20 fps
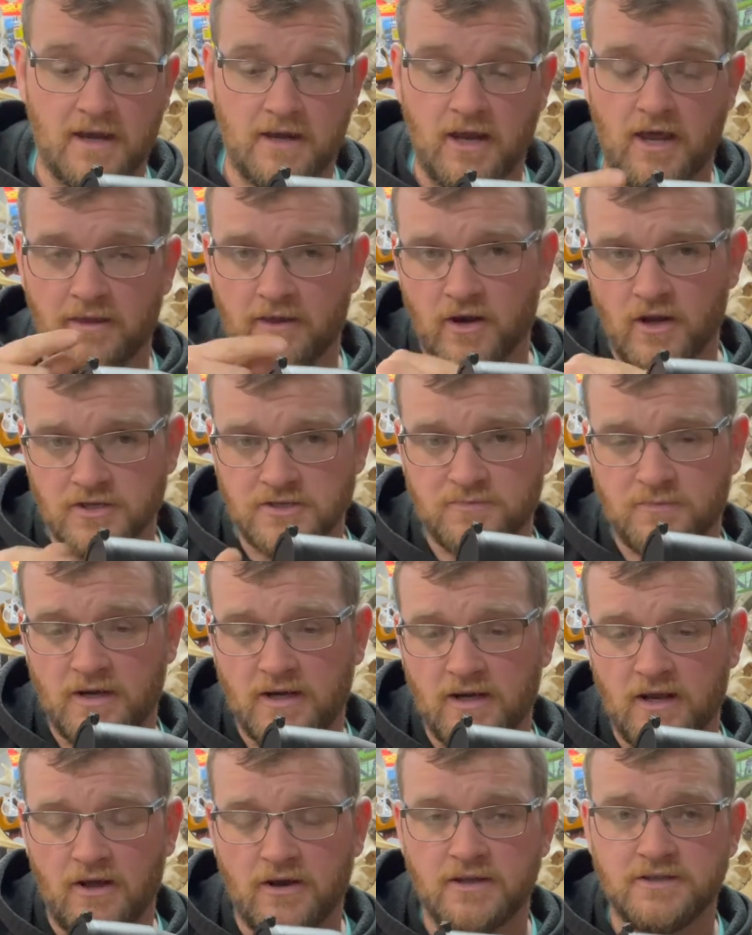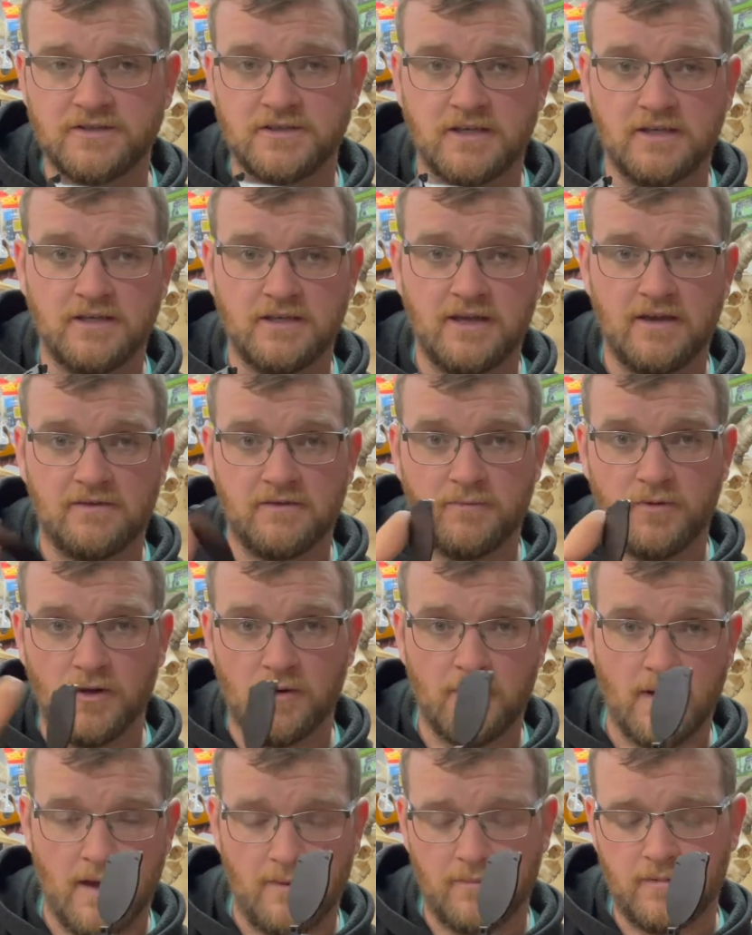Now they're not spring loaded, so you have to pull
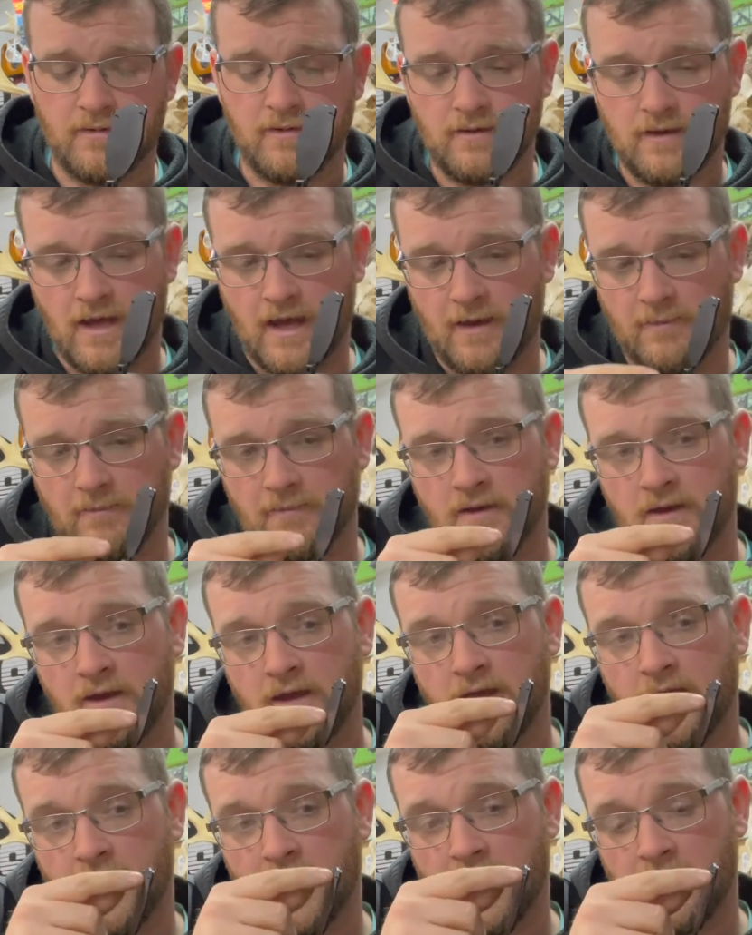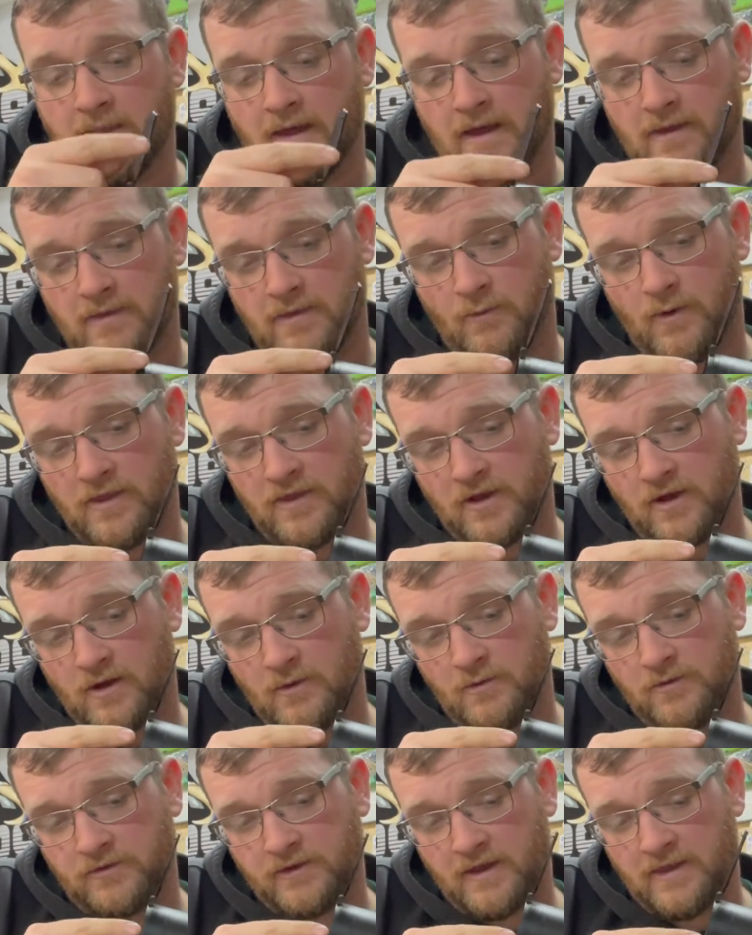them up. And the one thing I
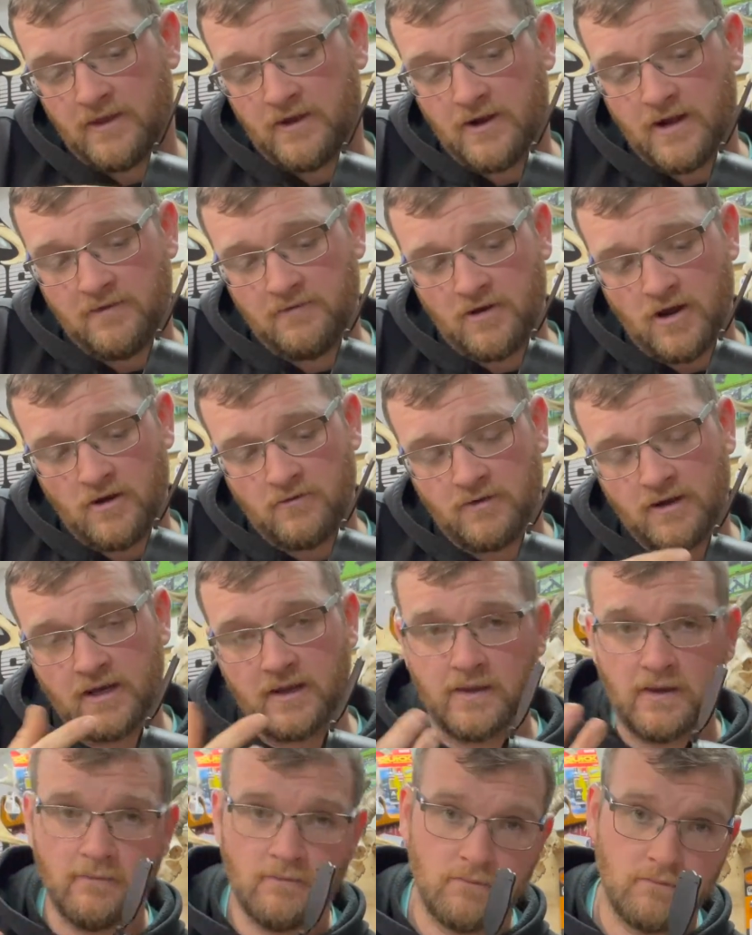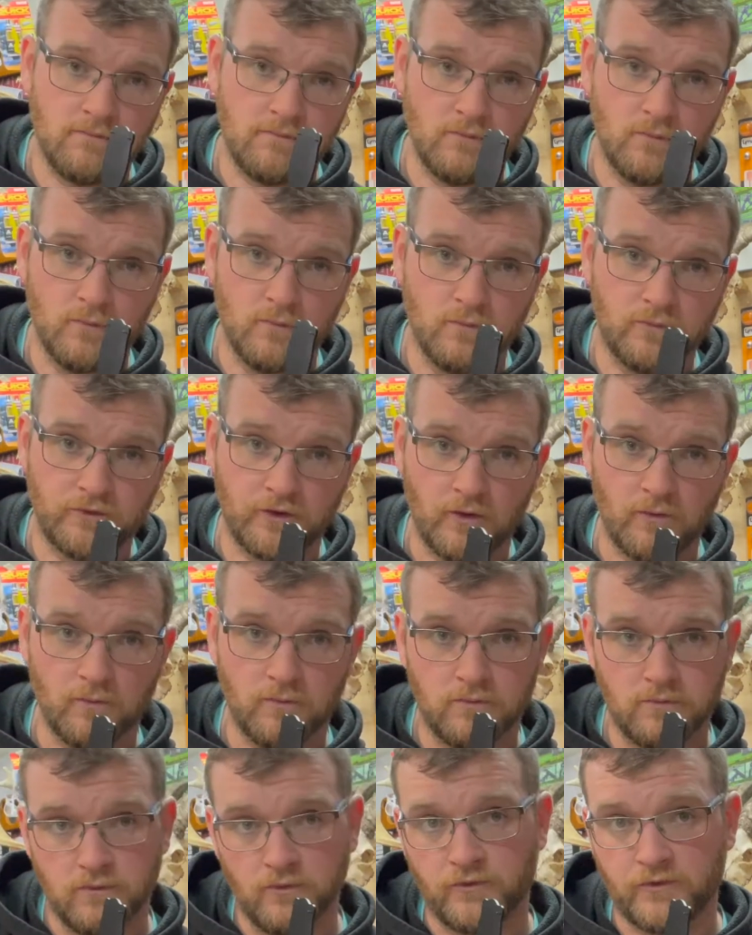will say, they don't have an O-ring in them, so
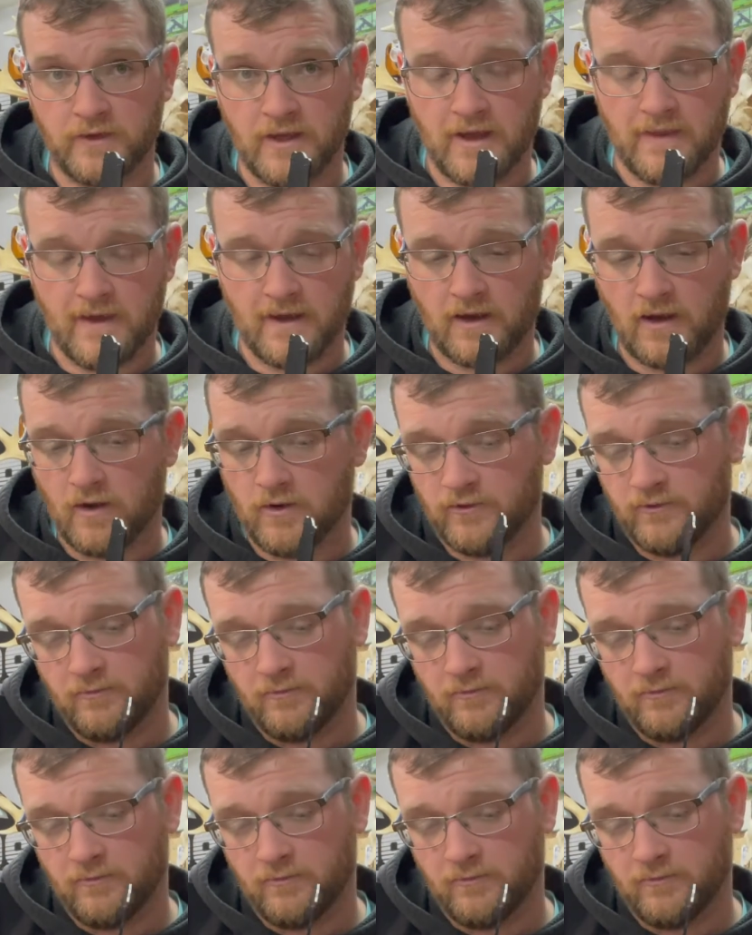we'll see how that goes.